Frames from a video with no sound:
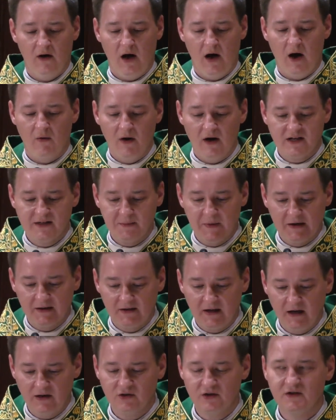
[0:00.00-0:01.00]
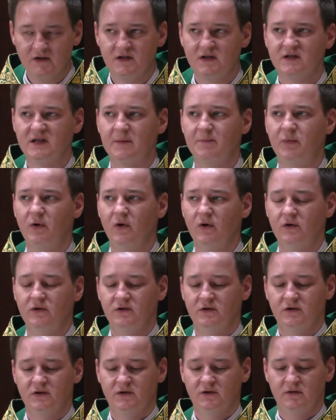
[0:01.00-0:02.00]
Our expectations
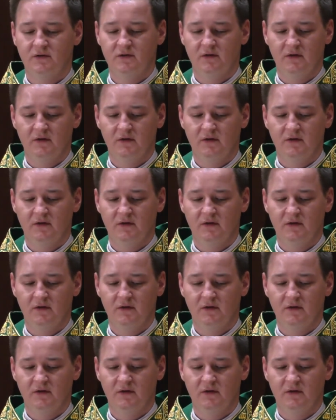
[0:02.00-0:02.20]
disappoint.